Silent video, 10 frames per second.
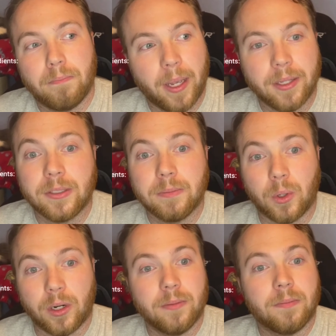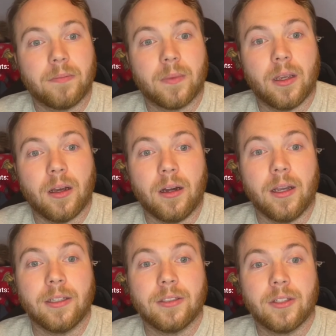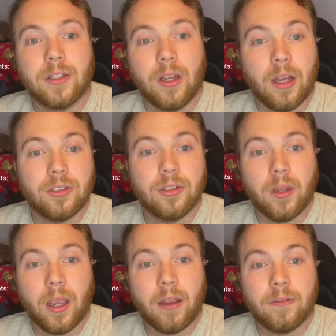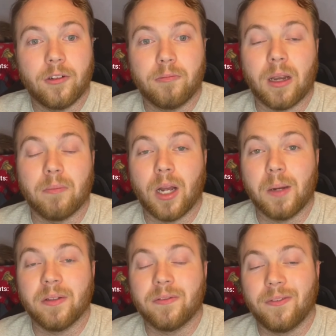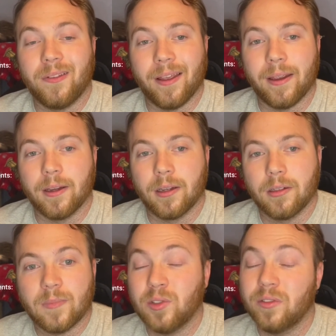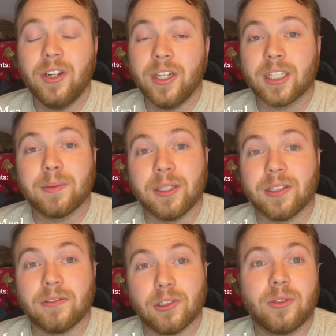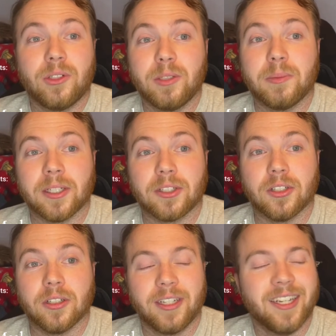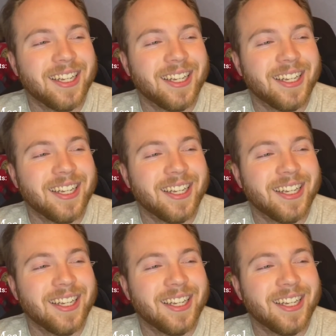PetSmart. It's the Nacho Cat Food by Bobby Flay. It was very expensive, so we're assuming it's good.